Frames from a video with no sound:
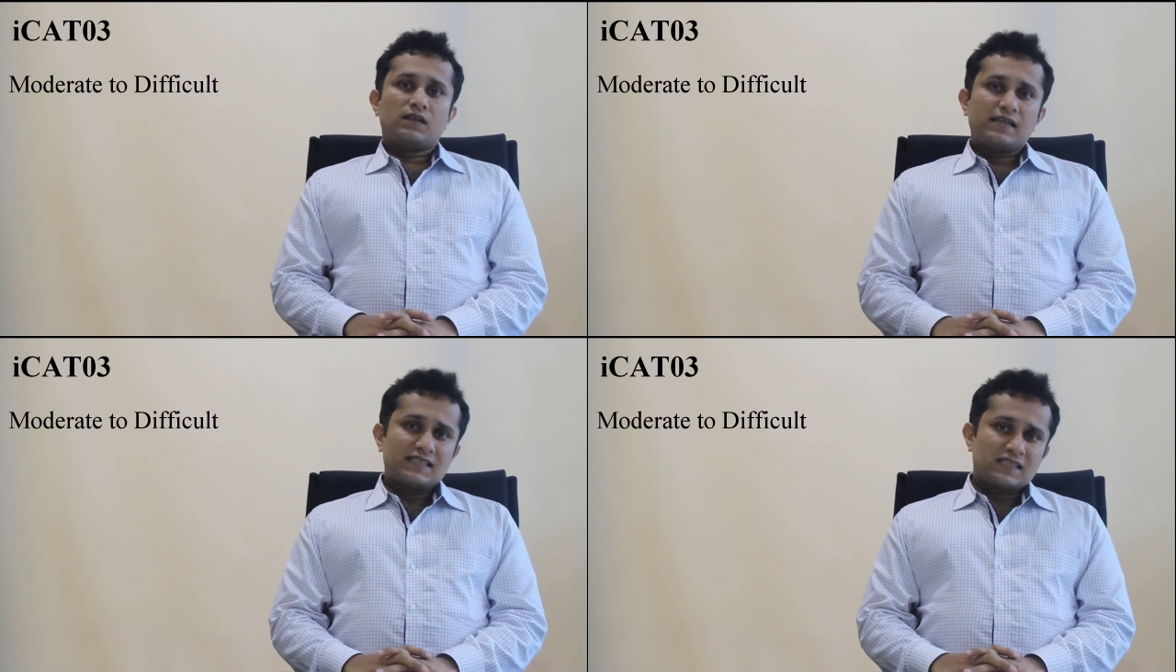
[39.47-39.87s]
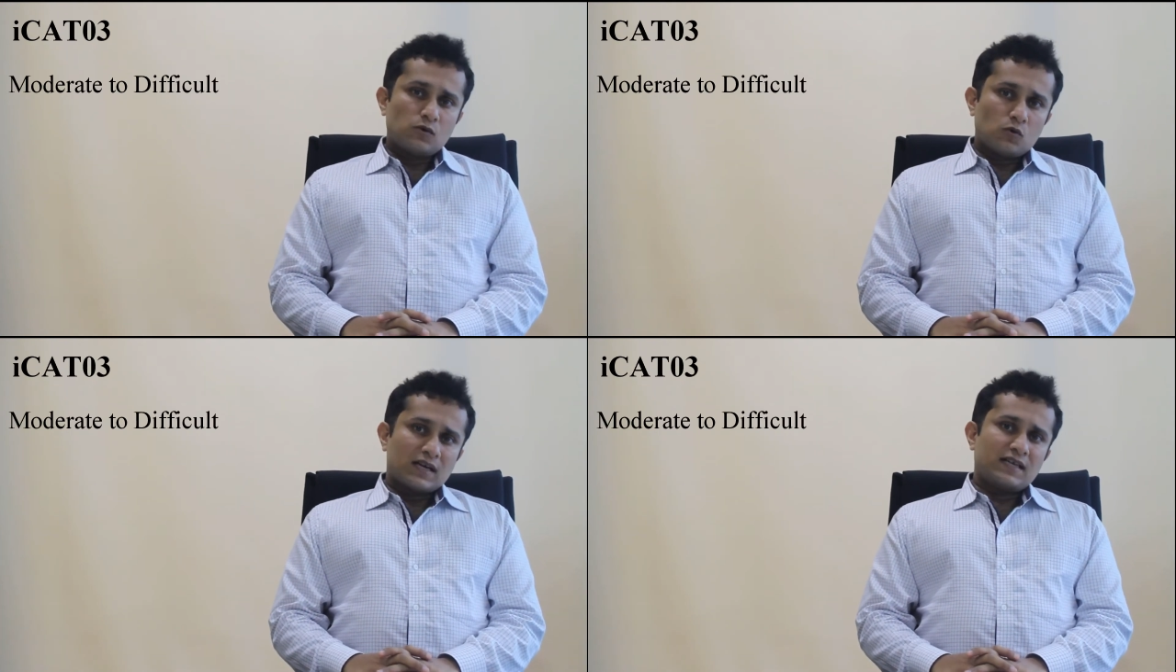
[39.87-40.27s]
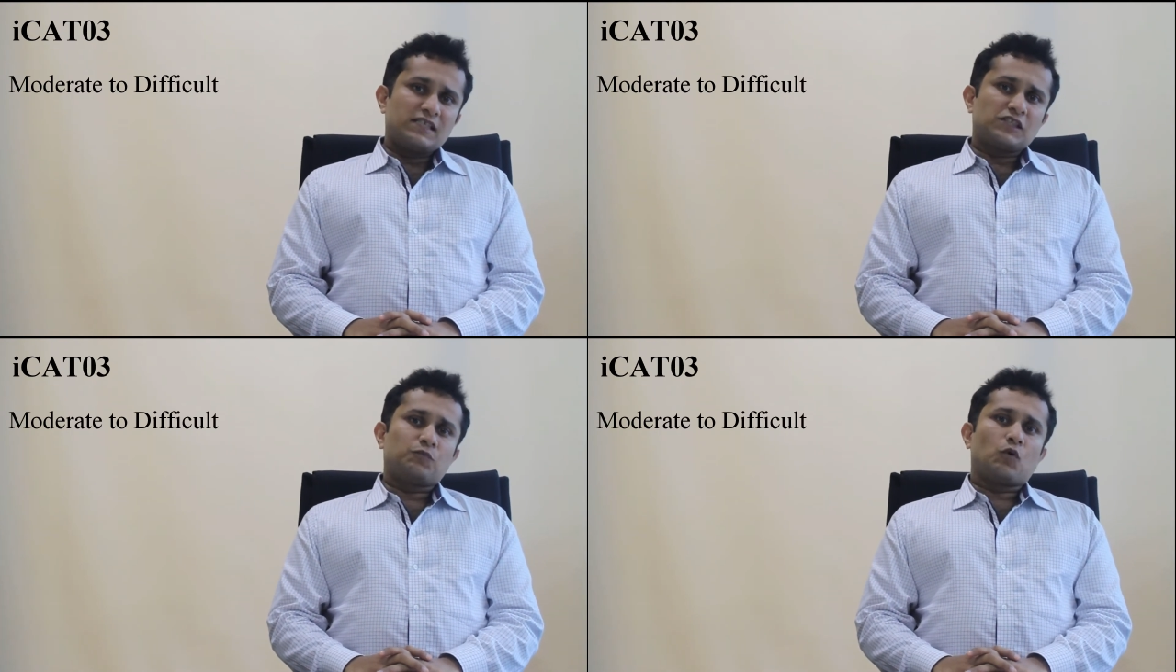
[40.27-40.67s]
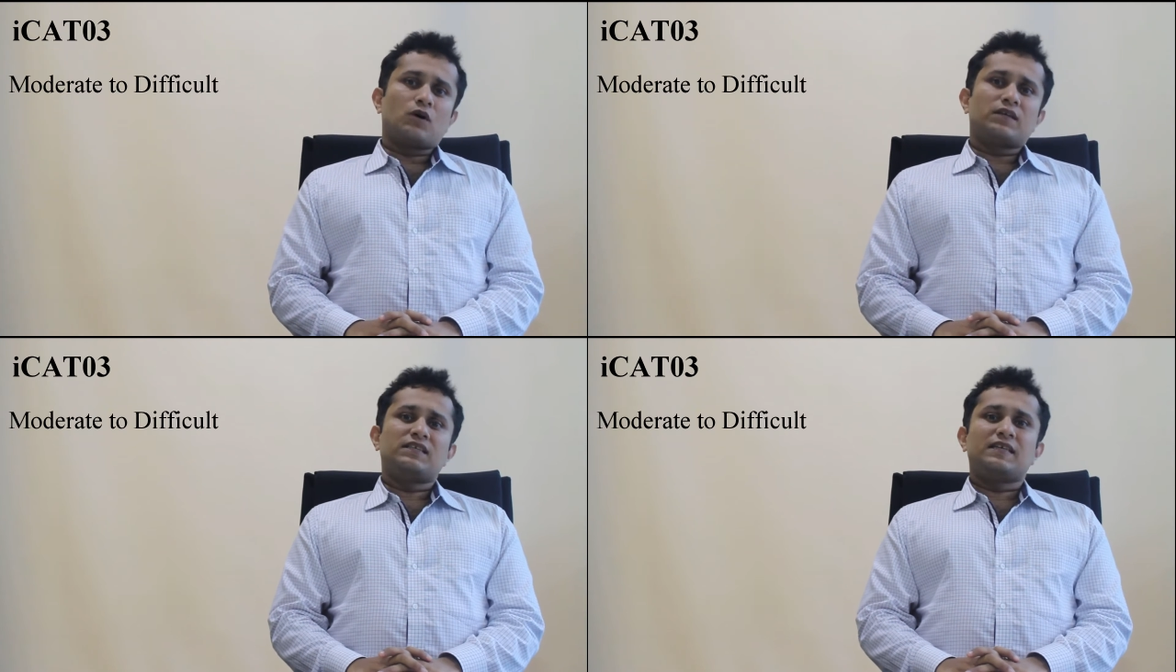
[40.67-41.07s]
Let's look at this
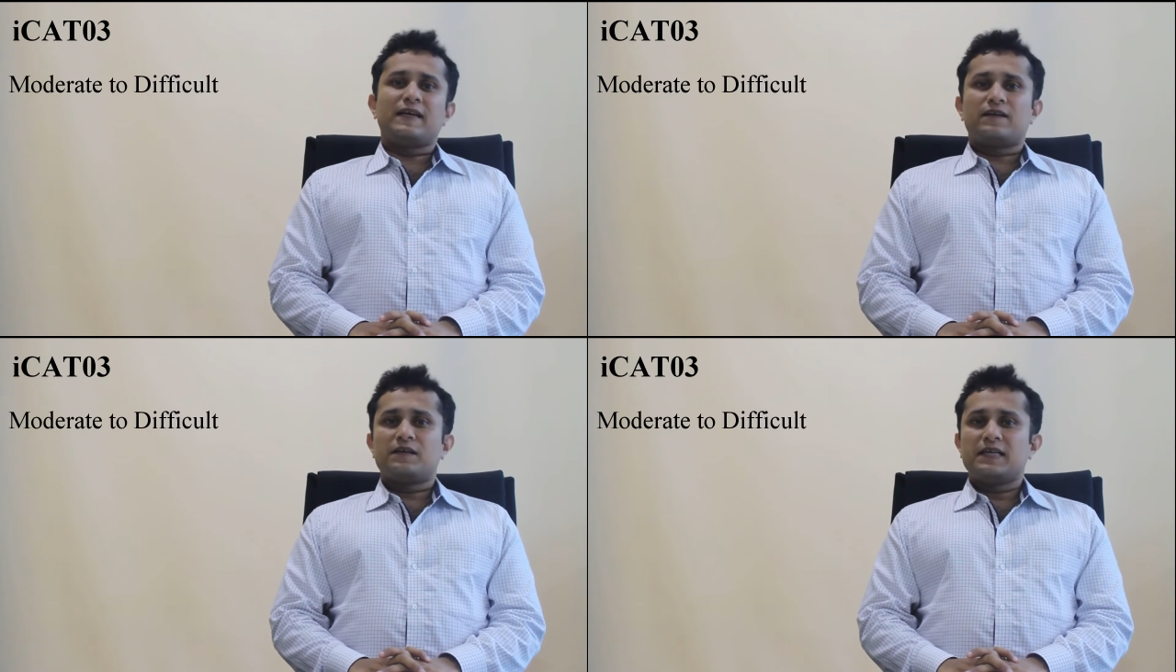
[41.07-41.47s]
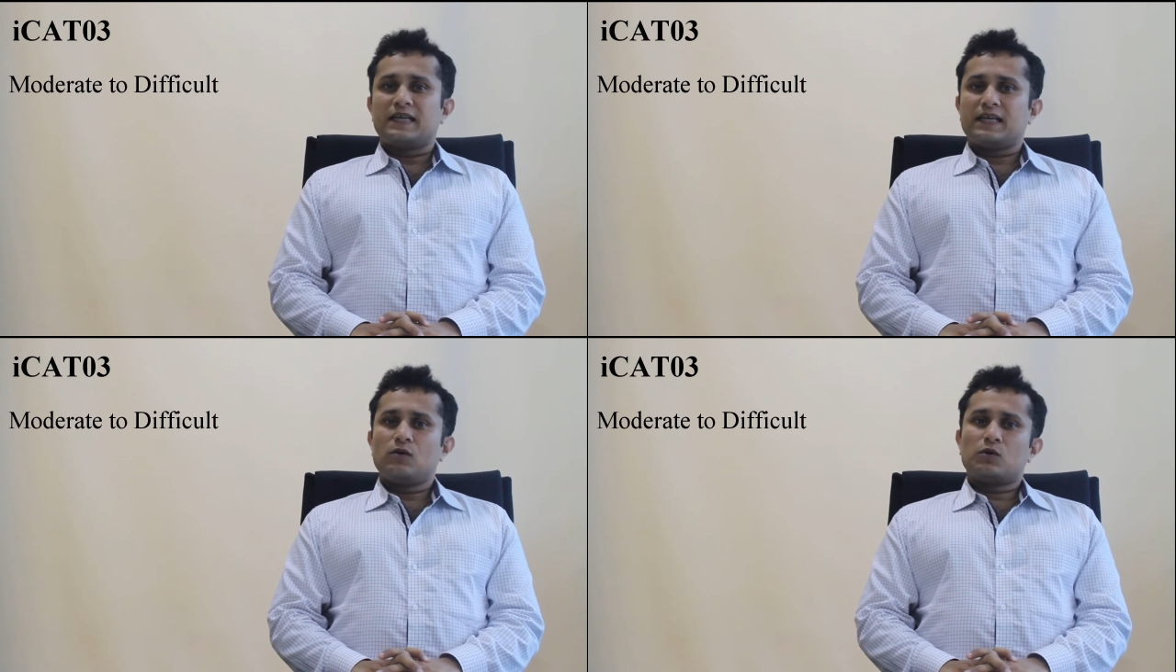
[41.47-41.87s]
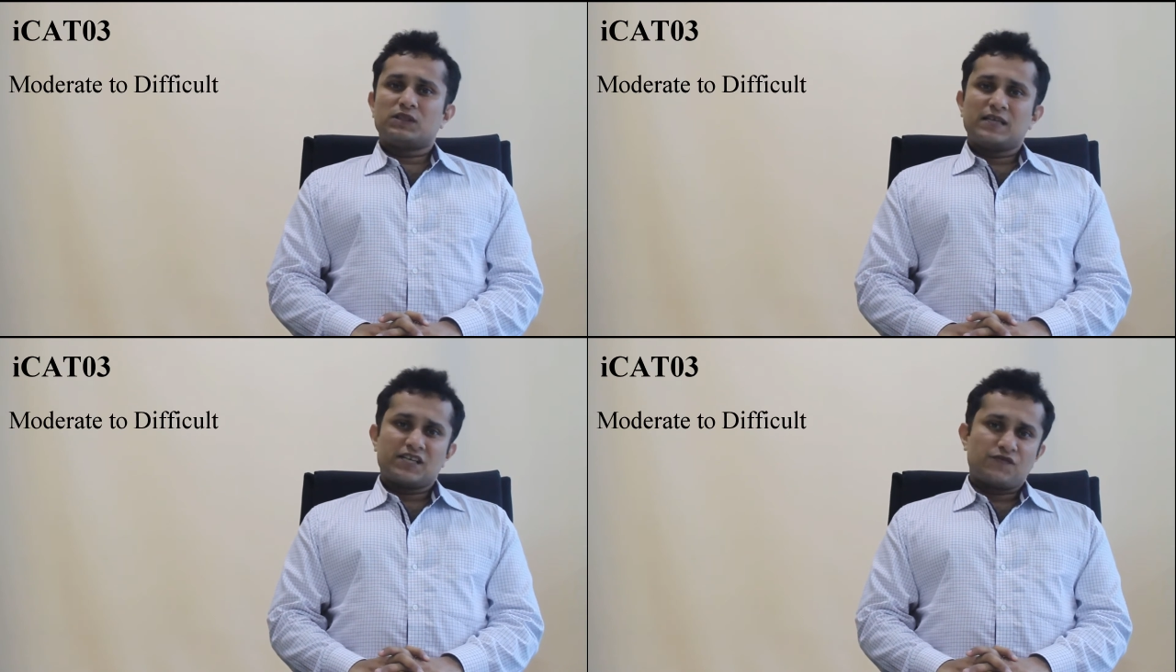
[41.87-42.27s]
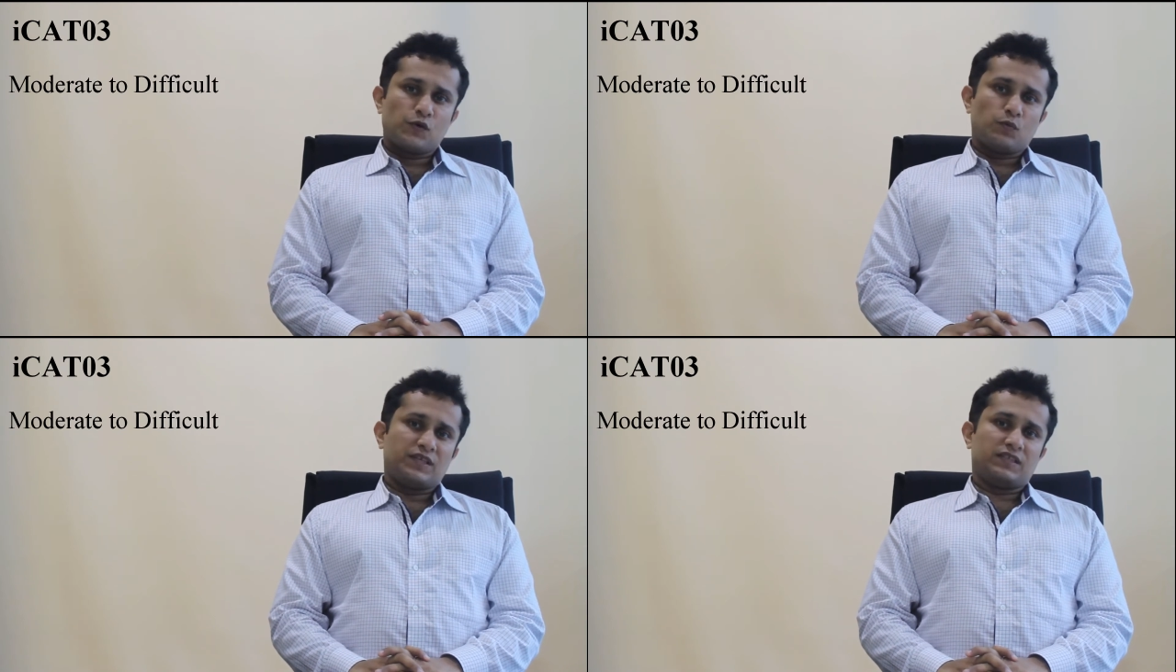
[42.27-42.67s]
mock in greater detail over the next
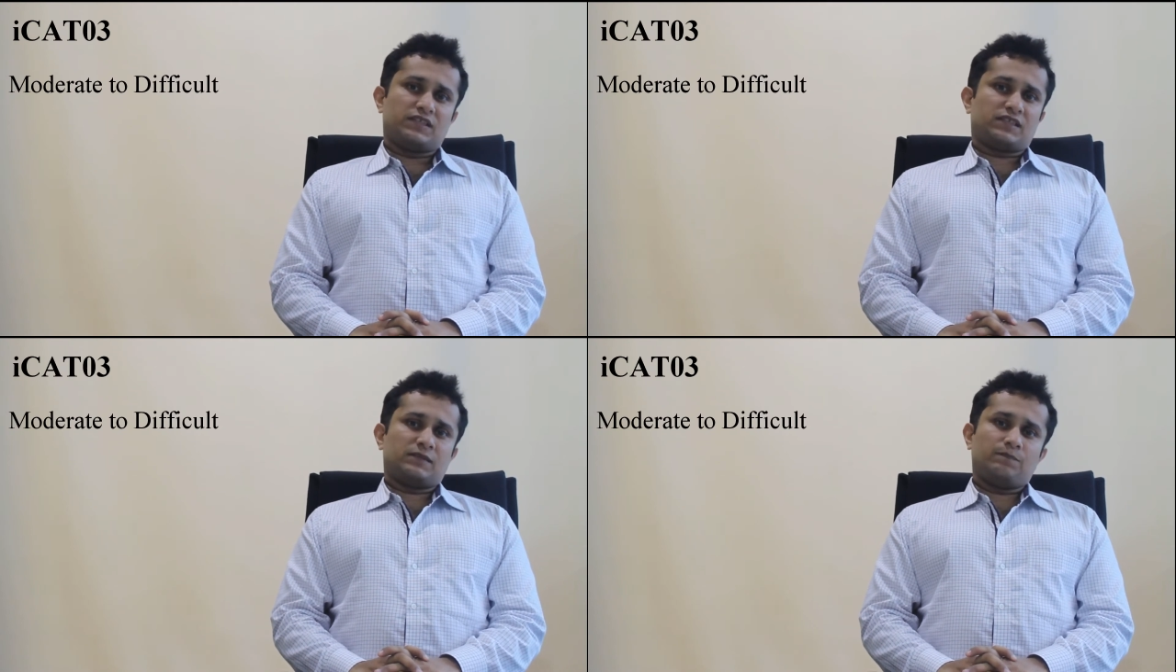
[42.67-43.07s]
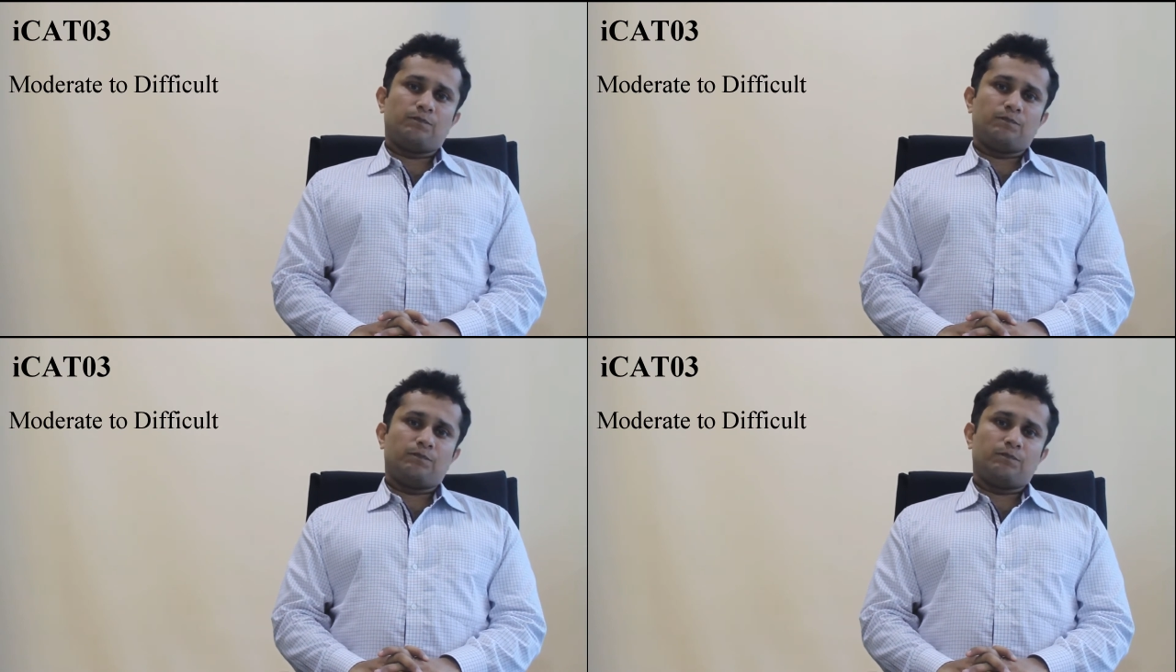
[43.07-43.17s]
few minutes.